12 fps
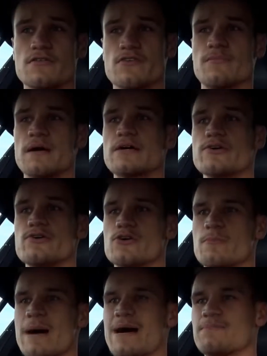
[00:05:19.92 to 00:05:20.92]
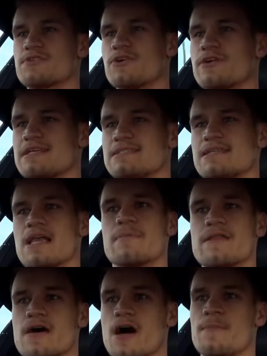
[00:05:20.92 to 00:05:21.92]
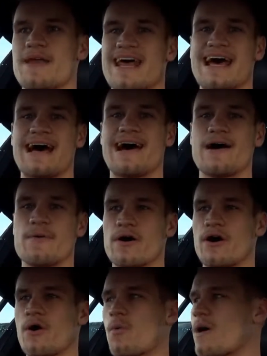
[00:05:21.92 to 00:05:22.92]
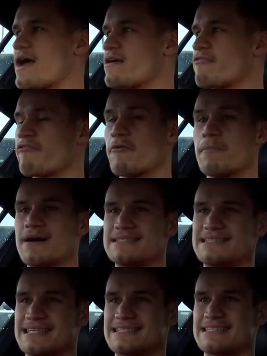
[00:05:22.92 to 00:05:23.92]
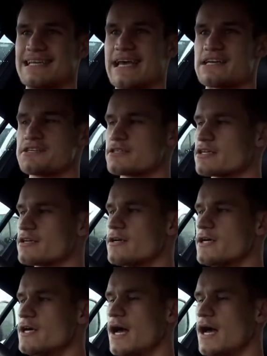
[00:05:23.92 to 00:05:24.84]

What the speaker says: I've got my Google Maps on, it's telling me that I'm an hour away from my destination.